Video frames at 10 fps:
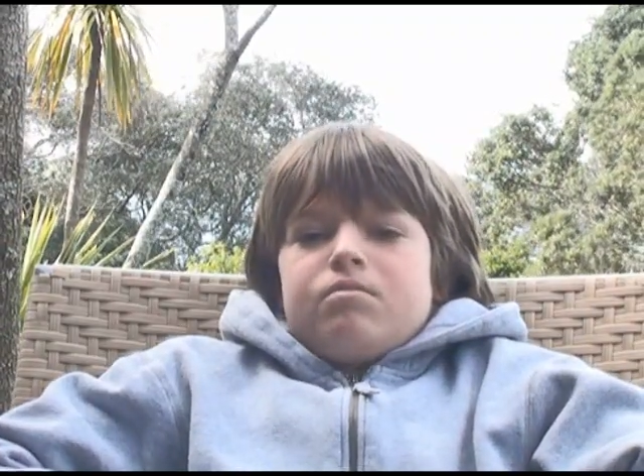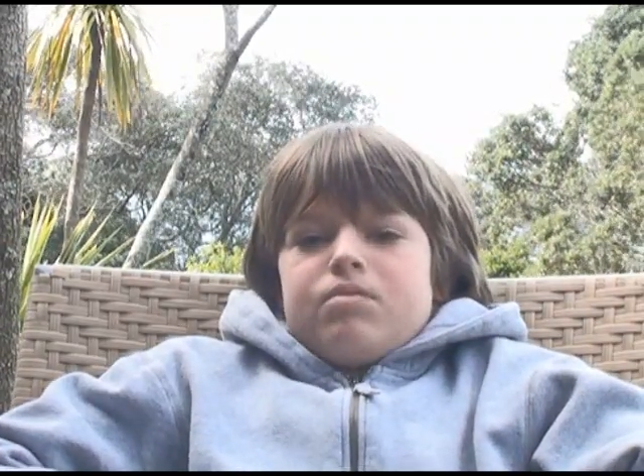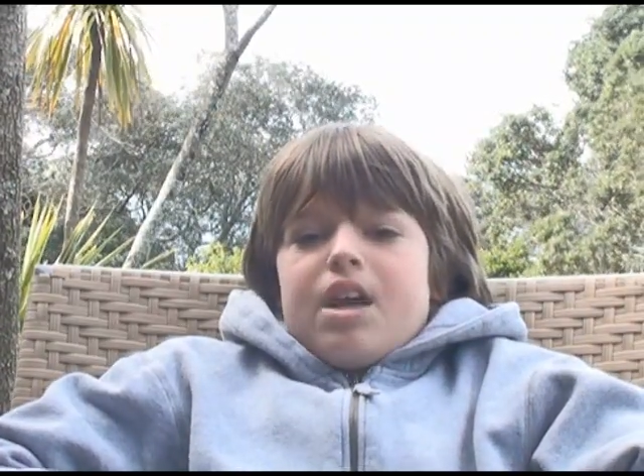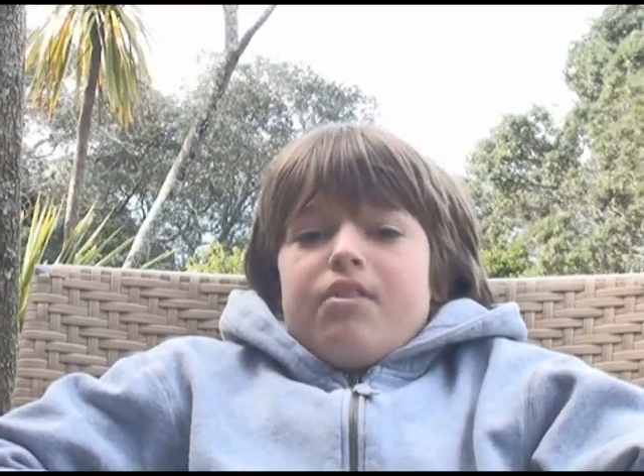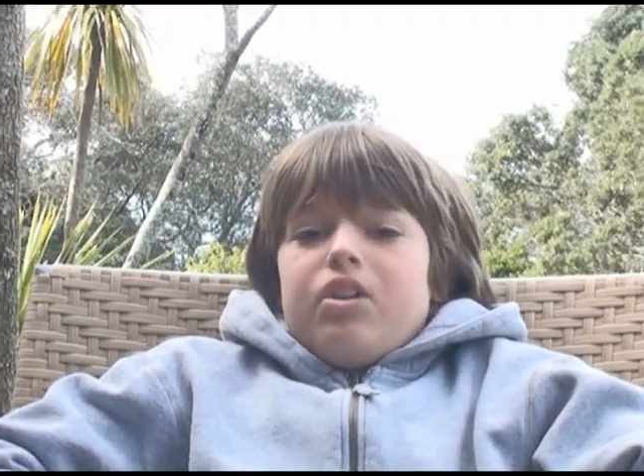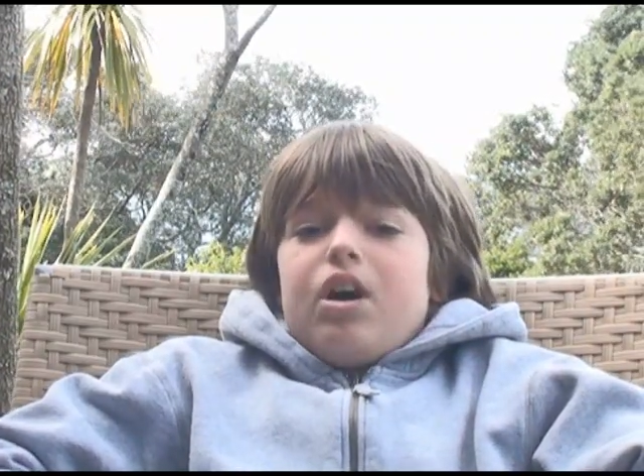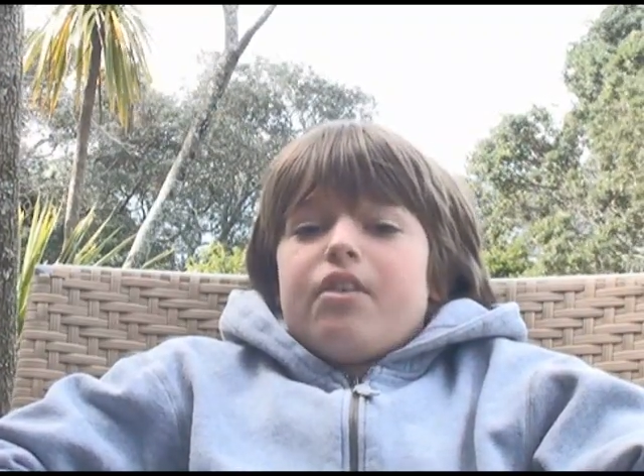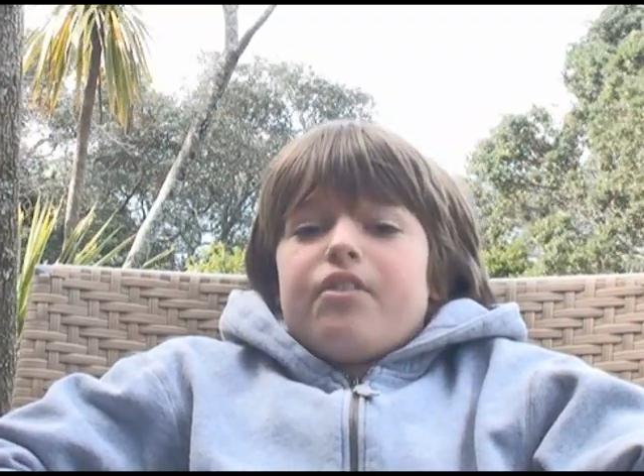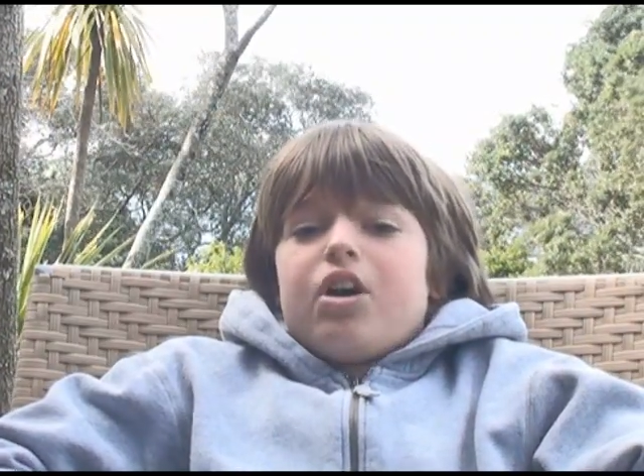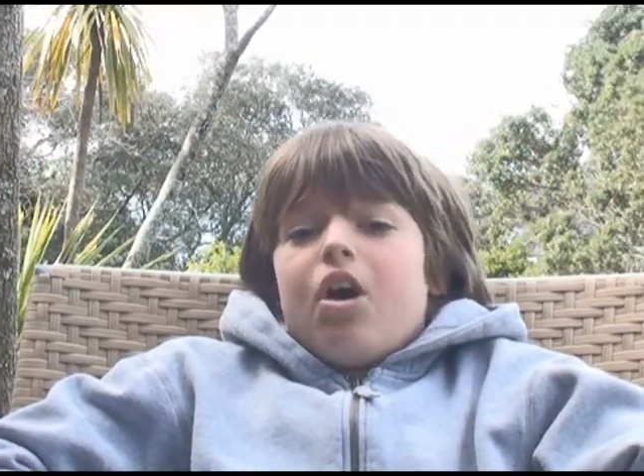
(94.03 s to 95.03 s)
They have a lot
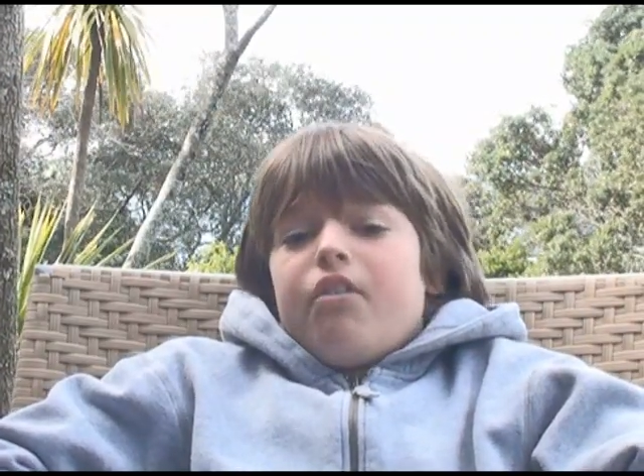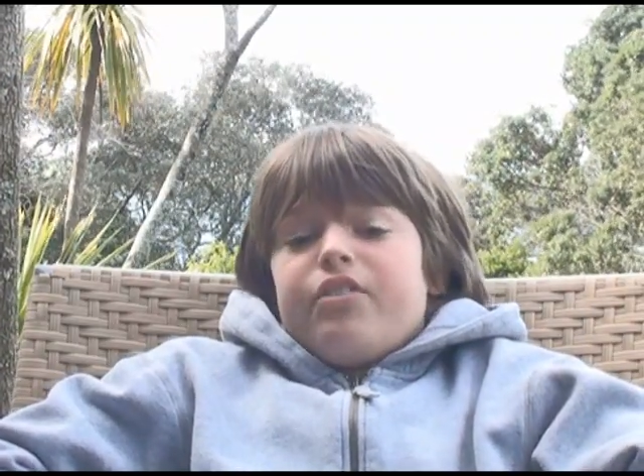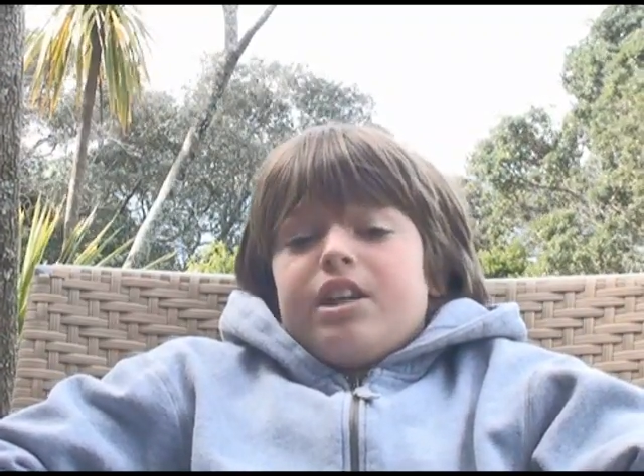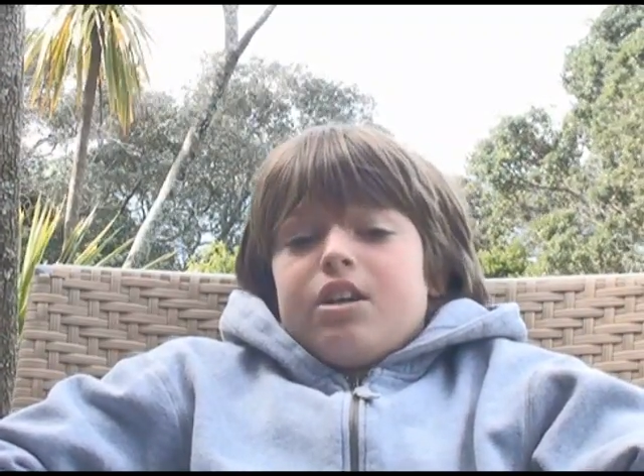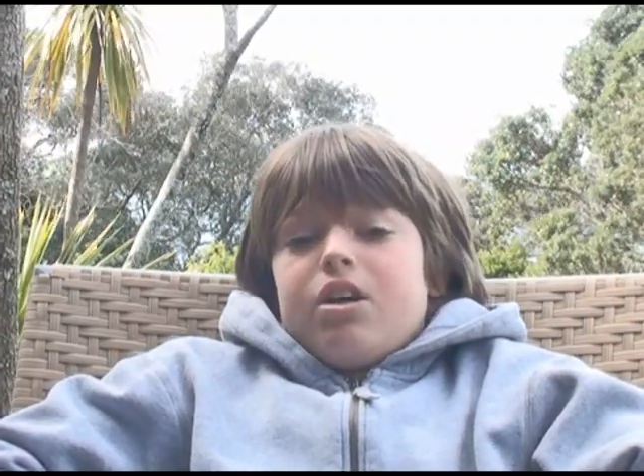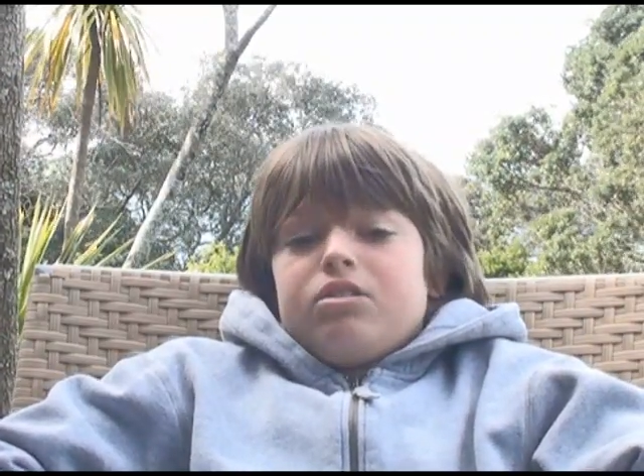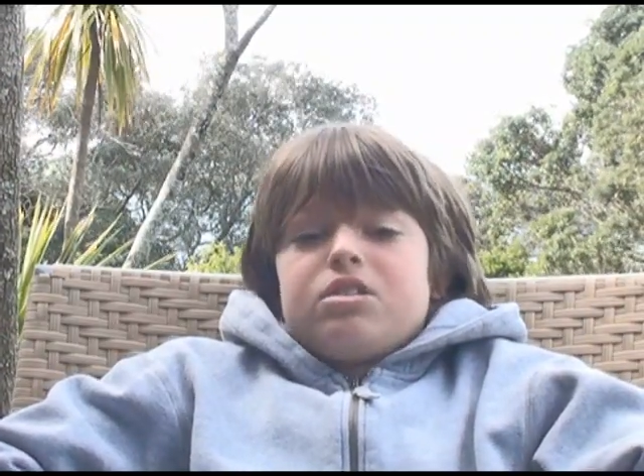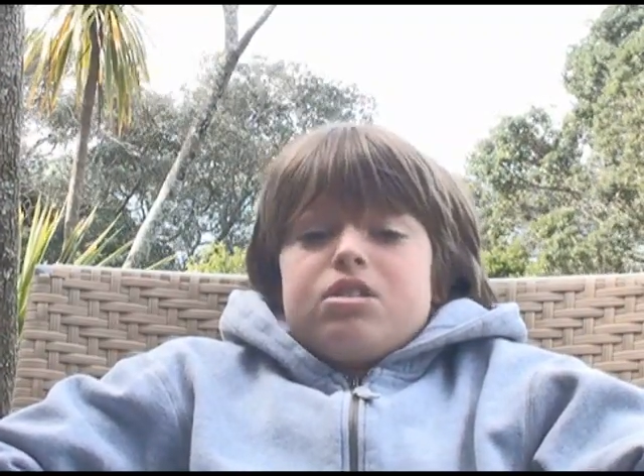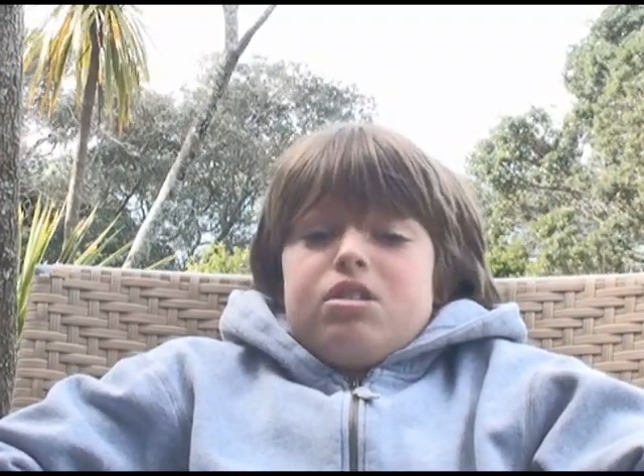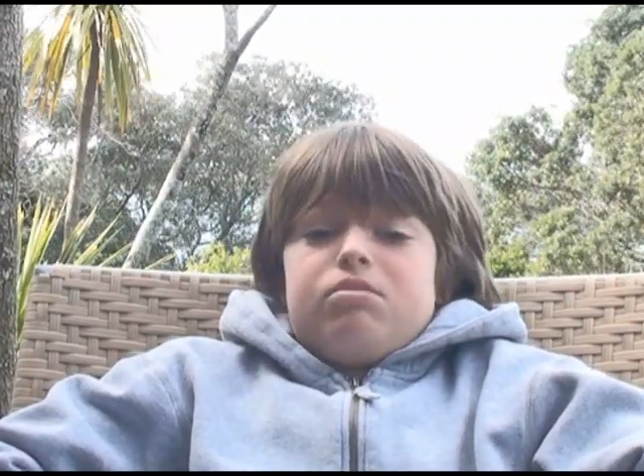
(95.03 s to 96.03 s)
of golf here
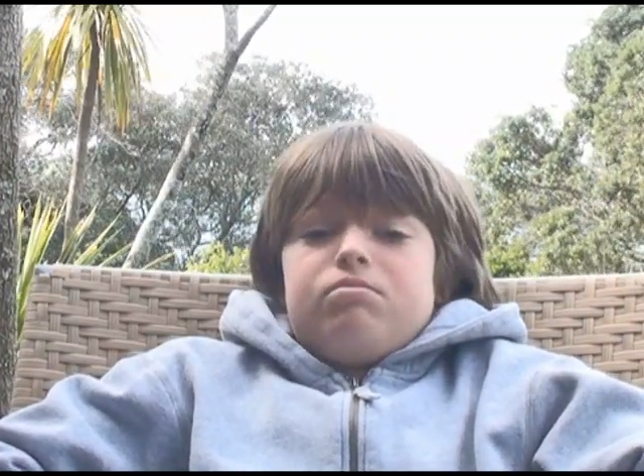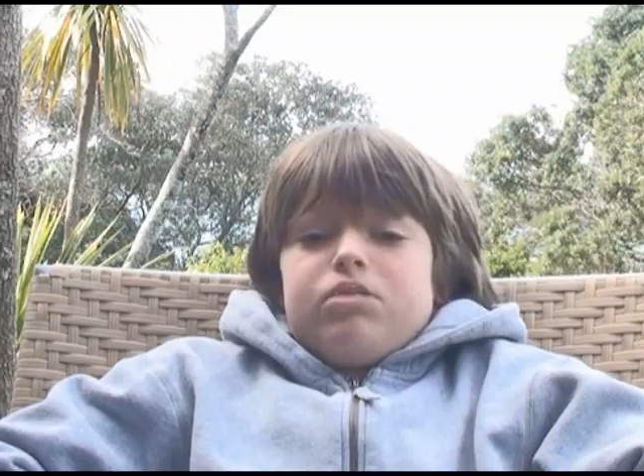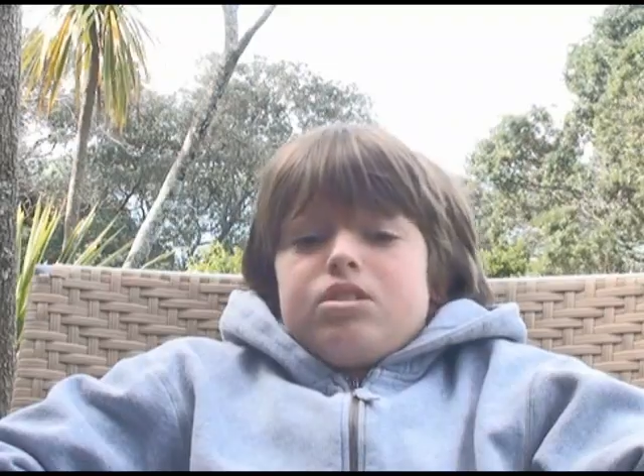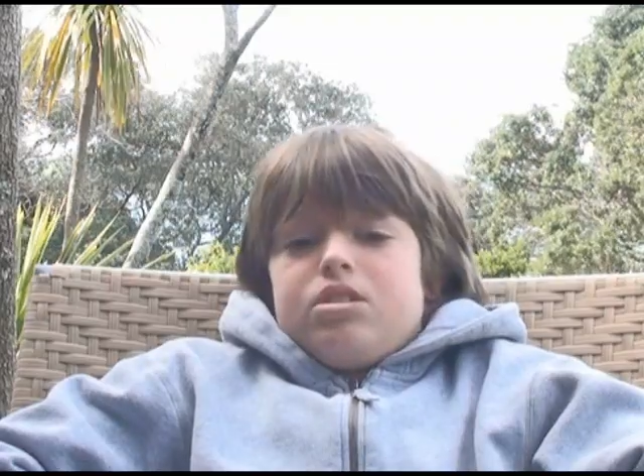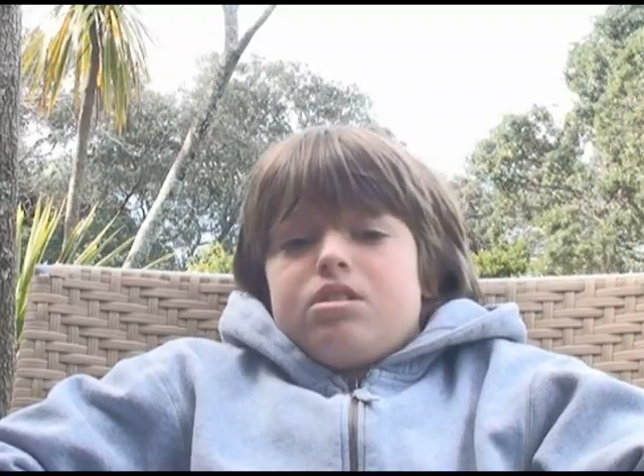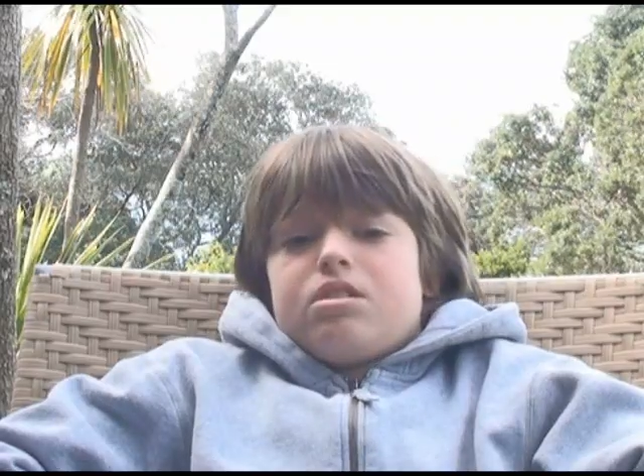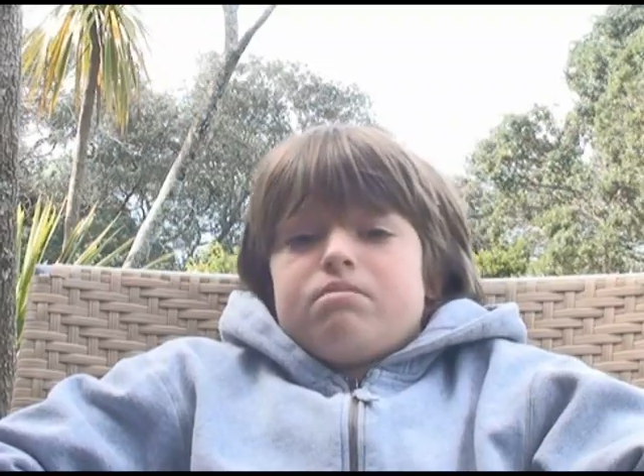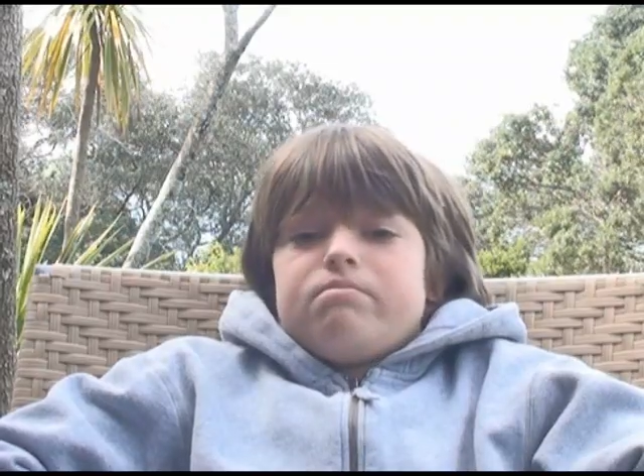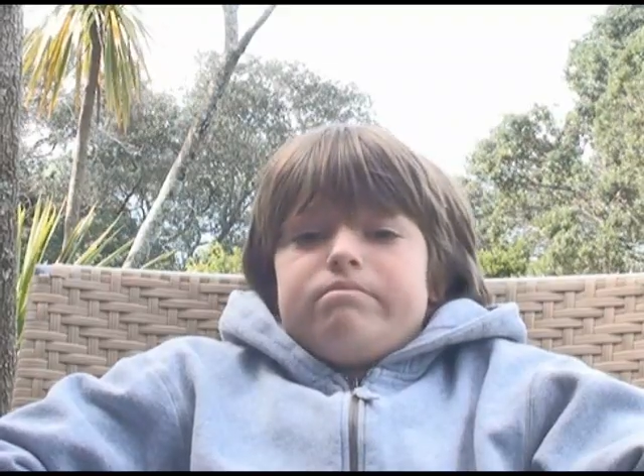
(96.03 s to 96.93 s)
also, which is